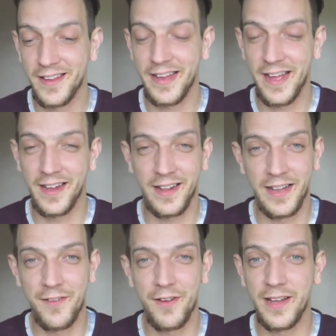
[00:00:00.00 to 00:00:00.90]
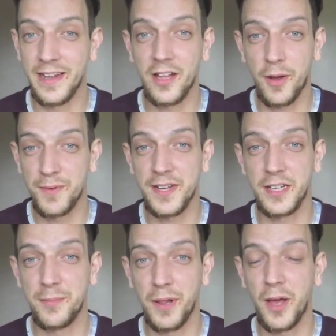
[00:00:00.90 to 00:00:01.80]
yeah, leave it in the comment
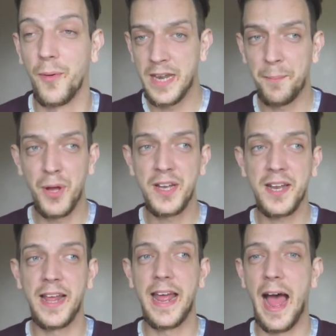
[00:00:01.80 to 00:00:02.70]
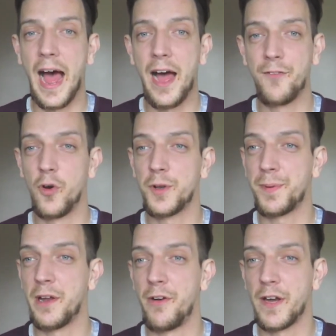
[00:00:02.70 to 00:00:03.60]
section below. Now personally, I've always
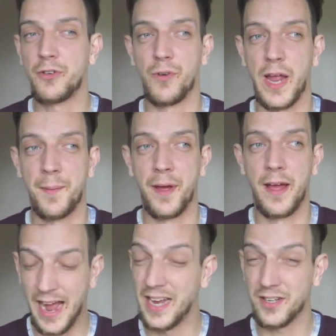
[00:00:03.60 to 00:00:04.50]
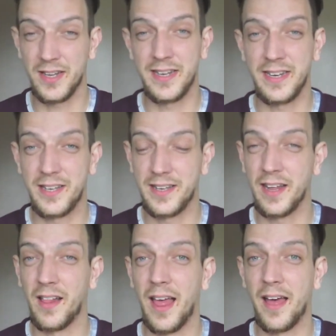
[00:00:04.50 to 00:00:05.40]
been a retro gamer. I actually
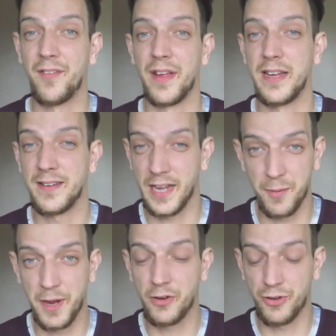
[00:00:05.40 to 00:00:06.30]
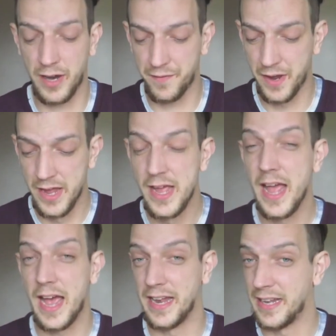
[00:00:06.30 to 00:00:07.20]
still have a Sega Mega Drive
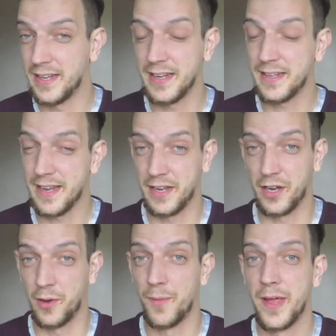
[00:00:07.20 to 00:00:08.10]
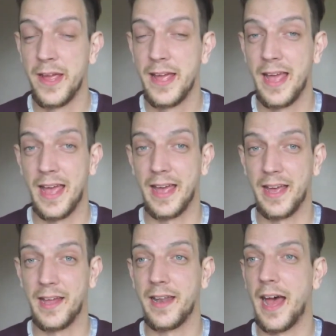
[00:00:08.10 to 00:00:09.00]
and a Nintendo,
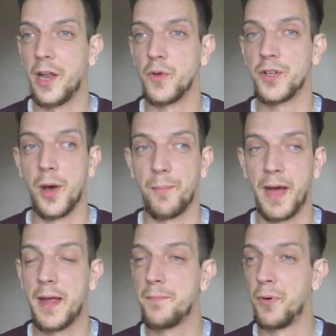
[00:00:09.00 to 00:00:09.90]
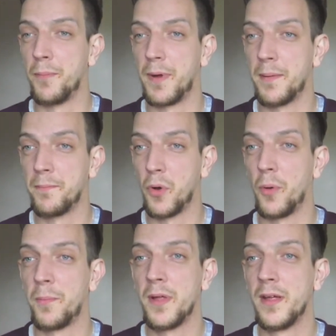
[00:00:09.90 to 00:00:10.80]
and I know it's not mine, but my
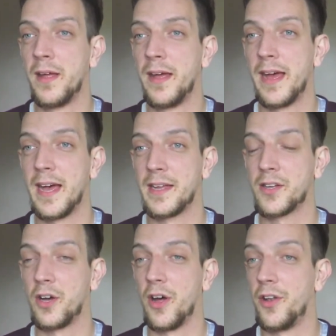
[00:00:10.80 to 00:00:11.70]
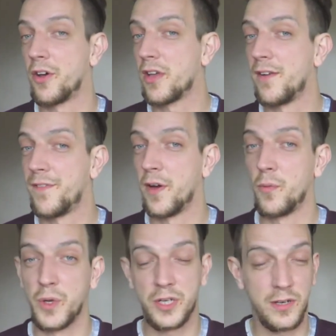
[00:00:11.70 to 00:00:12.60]
mom has got a Nokia
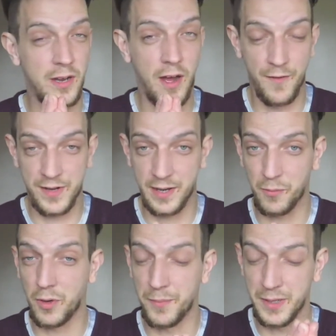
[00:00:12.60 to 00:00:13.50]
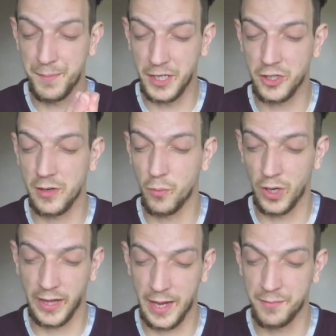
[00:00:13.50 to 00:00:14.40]
phone, which obviously I'm going to be mentioning
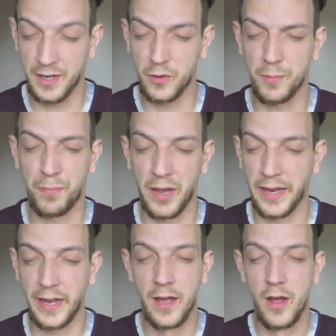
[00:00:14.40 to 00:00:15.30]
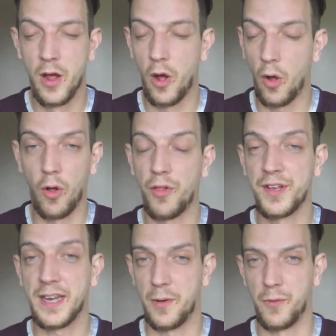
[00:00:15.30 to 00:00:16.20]
one of the games I used to play all
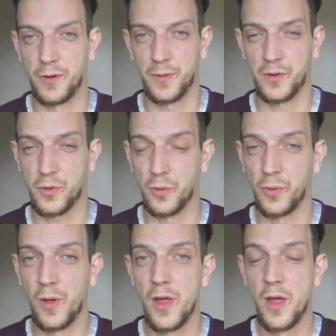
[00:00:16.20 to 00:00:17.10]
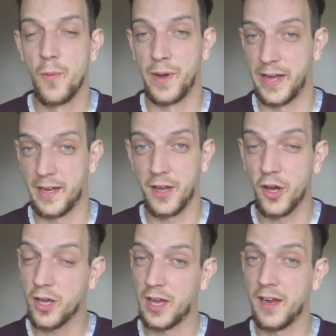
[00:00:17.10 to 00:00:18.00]
the time when I was at school when I had a
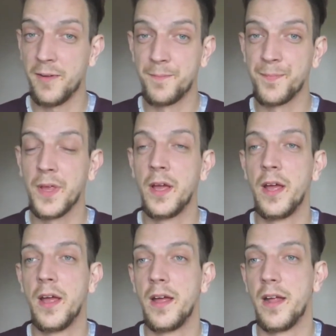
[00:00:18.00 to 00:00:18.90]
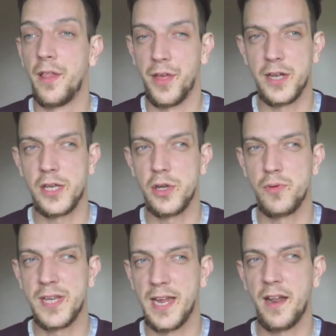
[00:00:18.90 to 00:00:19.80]
Nokia
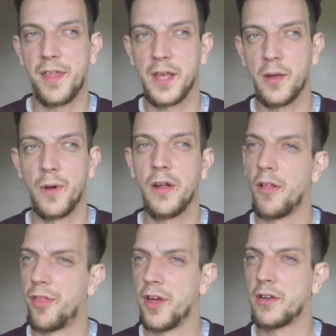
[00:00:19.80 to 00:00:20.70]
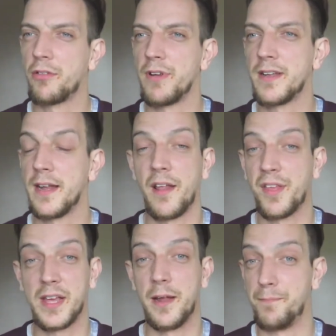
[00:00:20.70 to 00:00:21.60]
3210 I think it was, or 3310, I
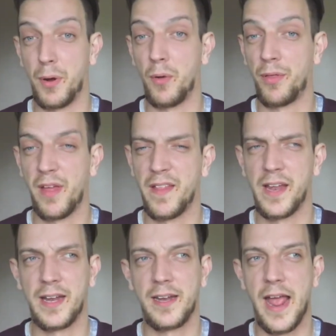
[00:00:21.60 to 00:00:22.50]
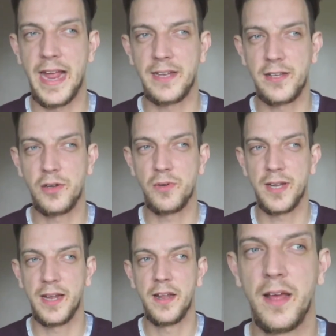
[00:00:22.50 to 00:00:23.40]
think I had both, and then I had an
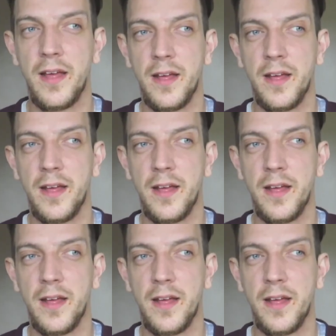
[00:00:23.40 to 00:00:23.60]
8210.